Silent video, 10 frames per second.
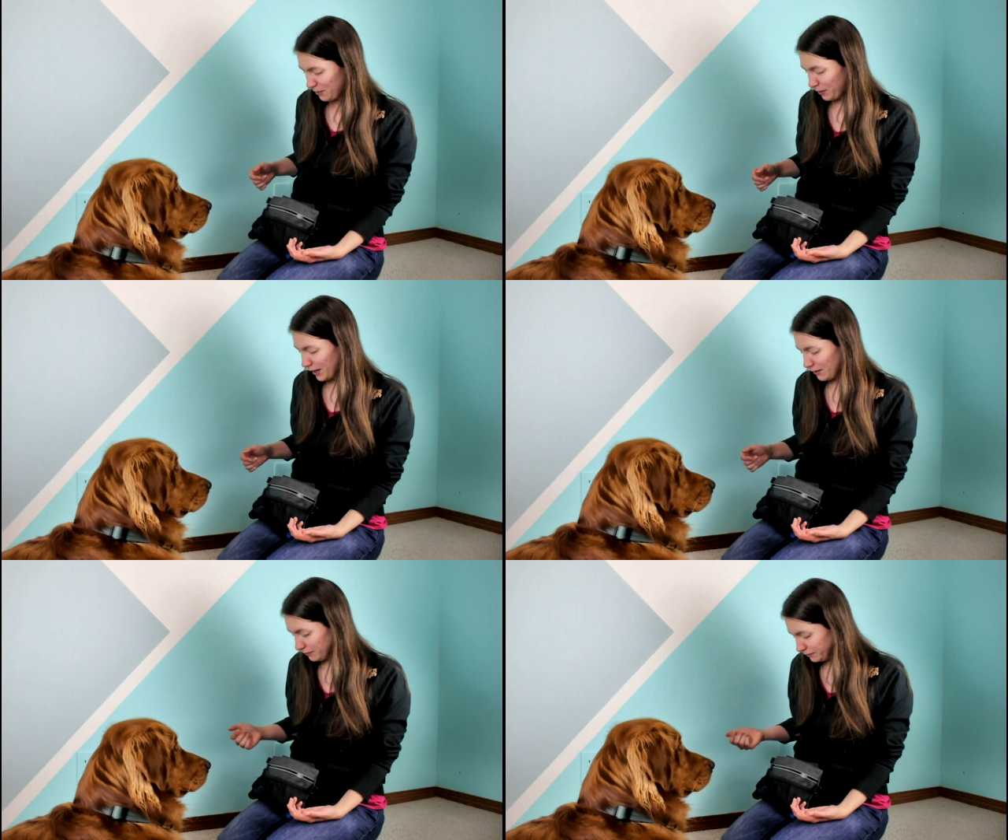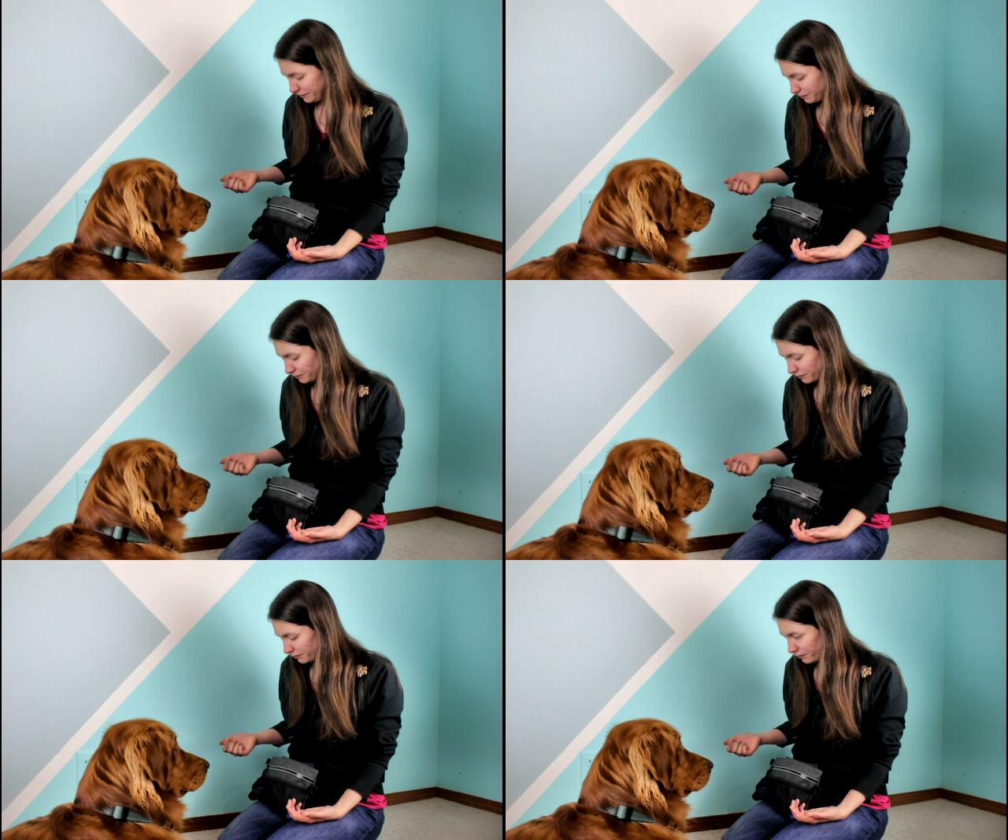But
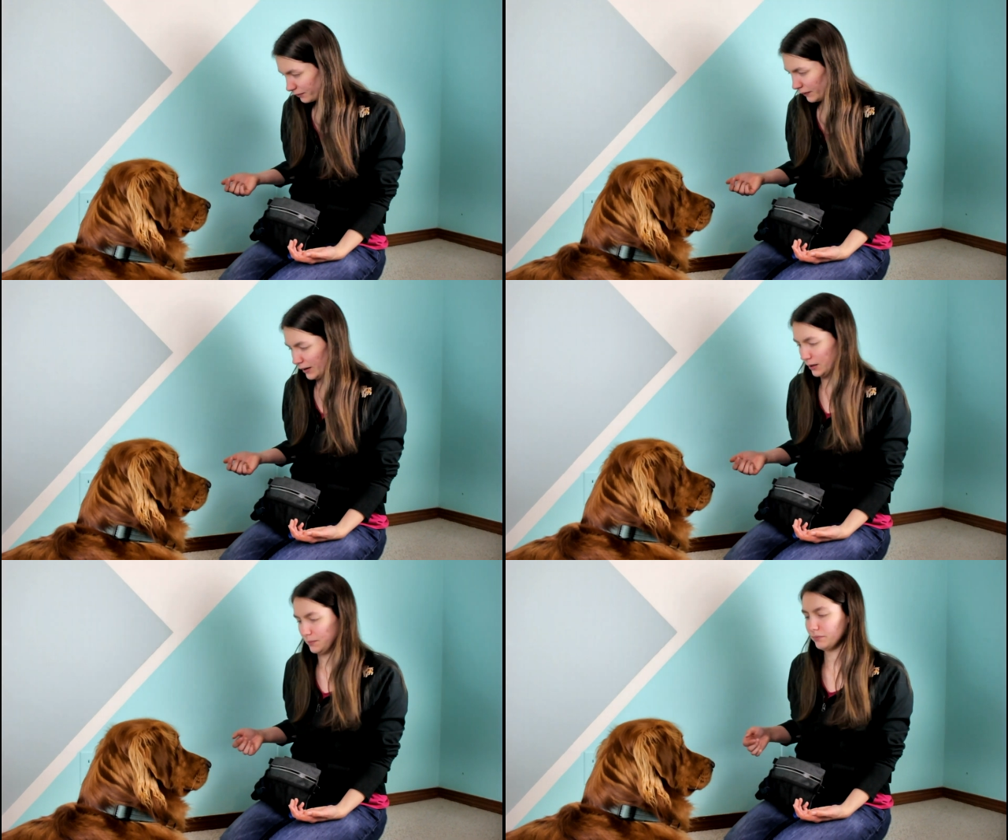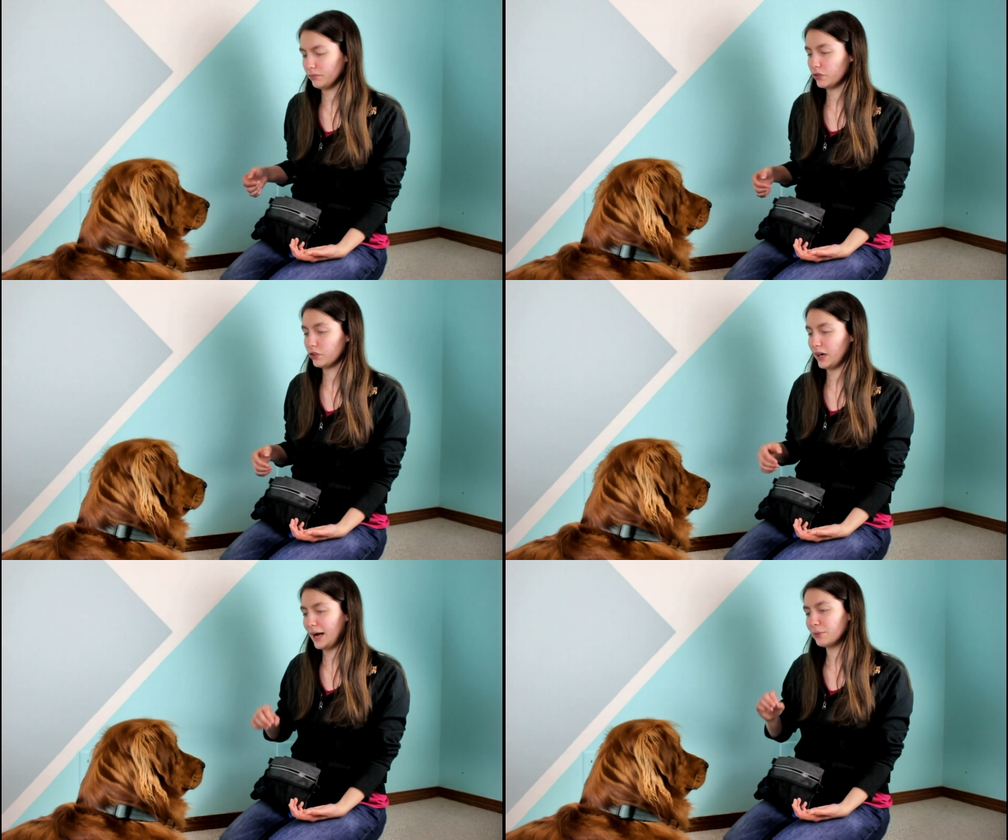I